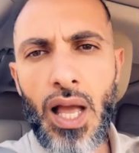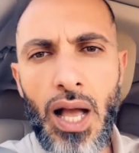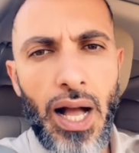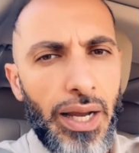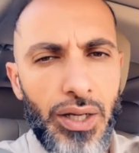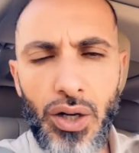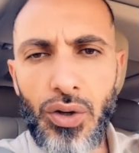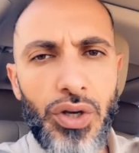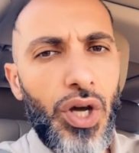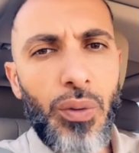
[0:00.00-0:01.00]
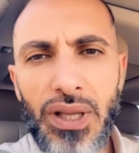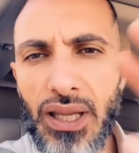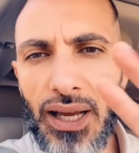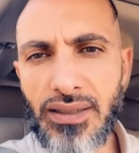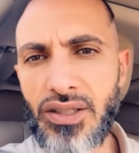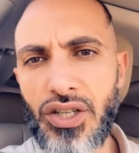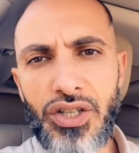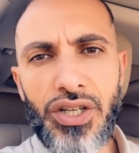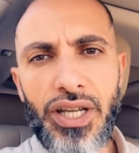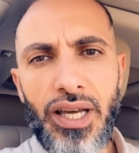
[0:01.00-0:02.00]
I know no one likes their
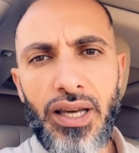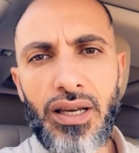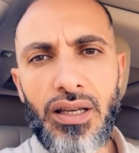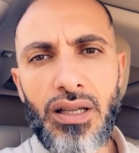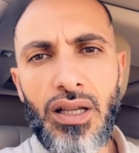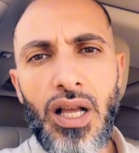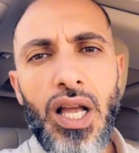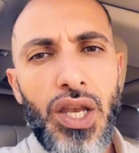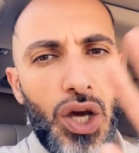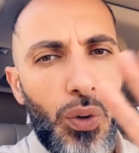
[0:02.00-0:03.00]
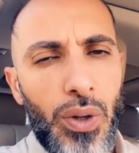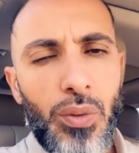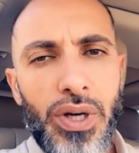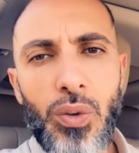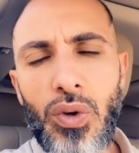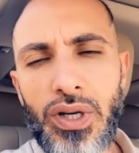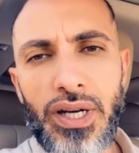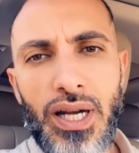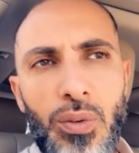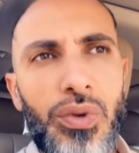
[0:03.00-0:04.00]
gray hair. No one want to walk
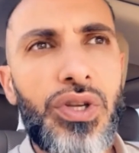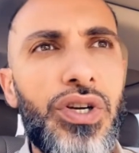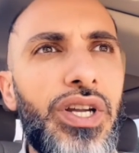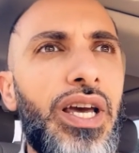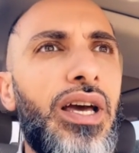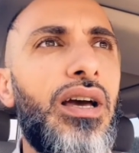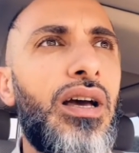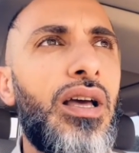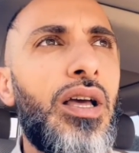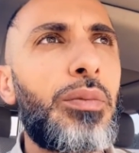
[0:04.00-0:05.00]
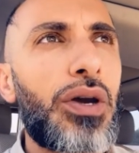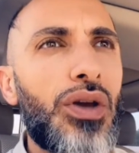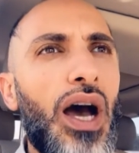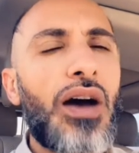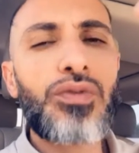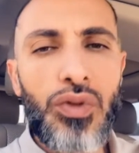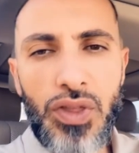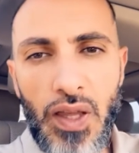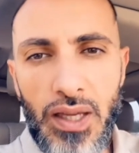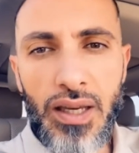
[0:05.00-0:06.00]
around with gray hair. But you have to
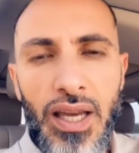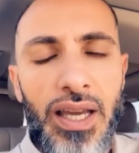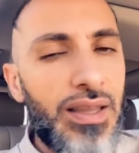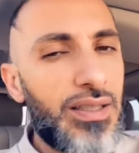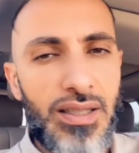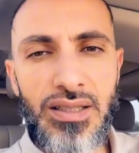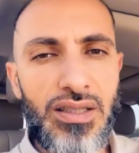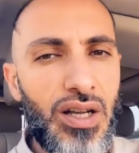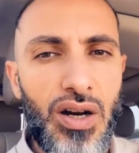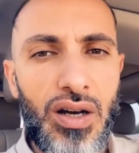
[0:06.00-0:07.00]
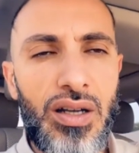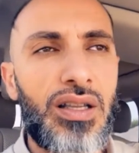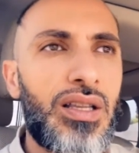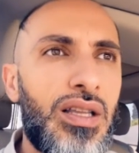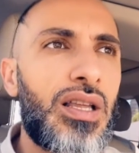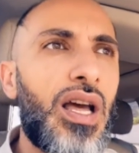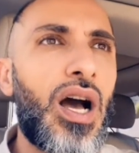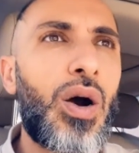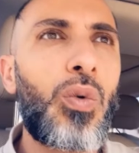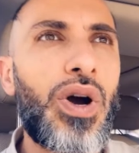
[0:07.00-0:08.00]
think, this is not
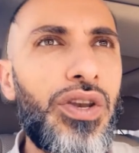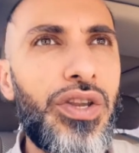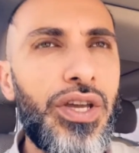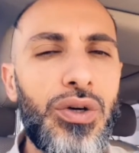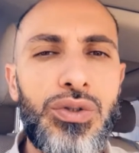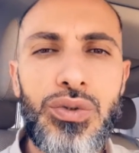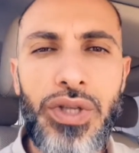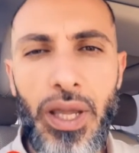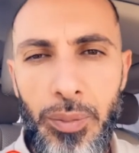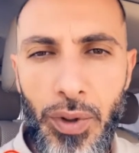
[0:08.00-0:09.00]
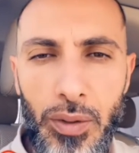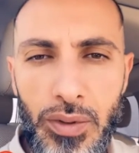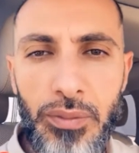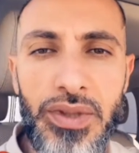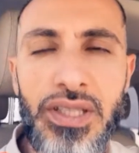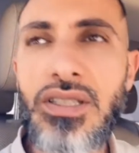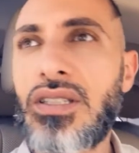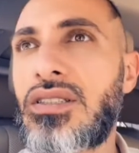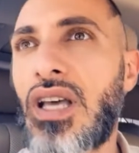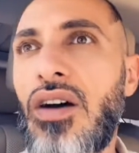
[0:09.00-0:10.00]
a 1 day or 2 day problem. This
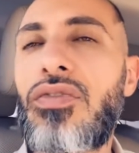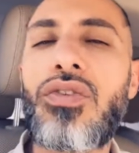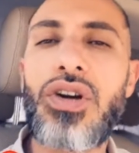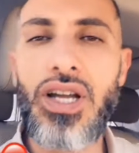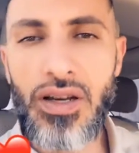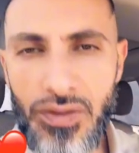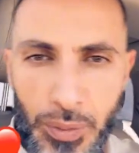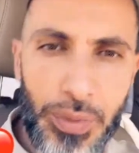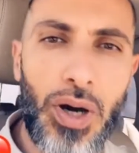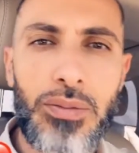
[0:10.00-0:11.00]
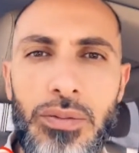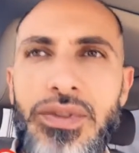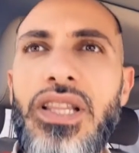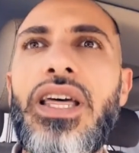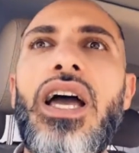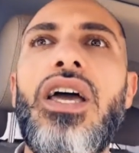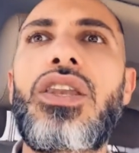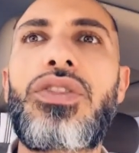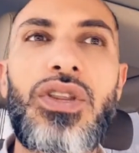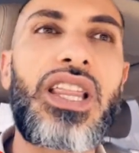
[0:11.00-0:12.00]
is a forever problem till the
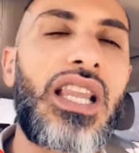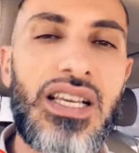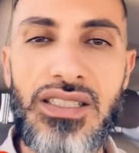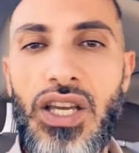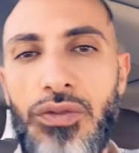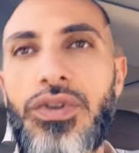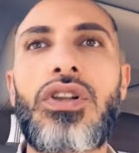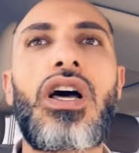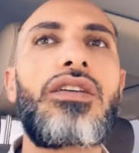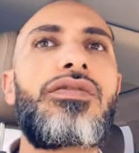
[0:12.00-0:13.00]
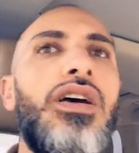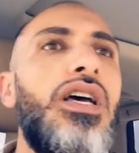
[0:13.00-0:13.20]
end, till the last day of your life.